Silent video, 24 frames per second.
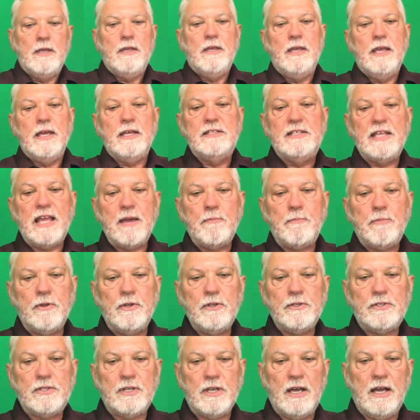
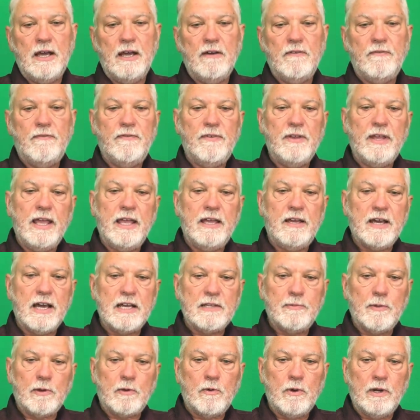Examples of
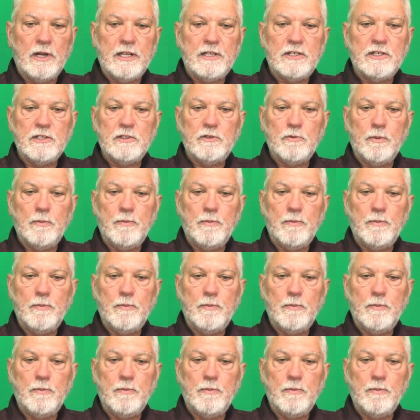acosmic religions